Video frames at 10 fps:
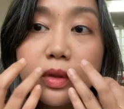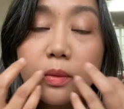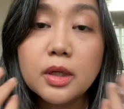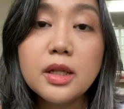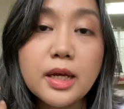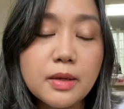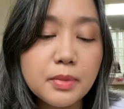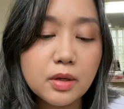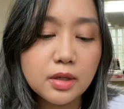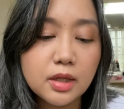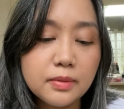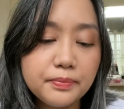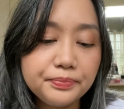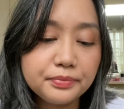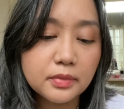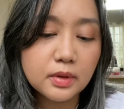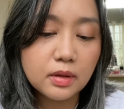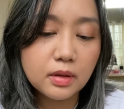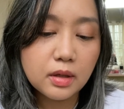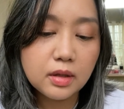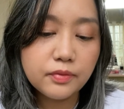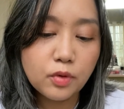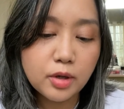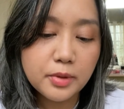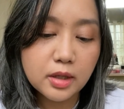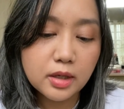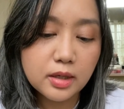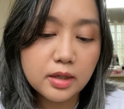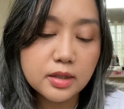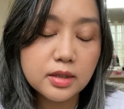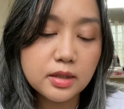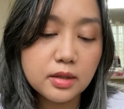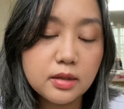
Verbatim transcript: What I like about it, uh, the formula is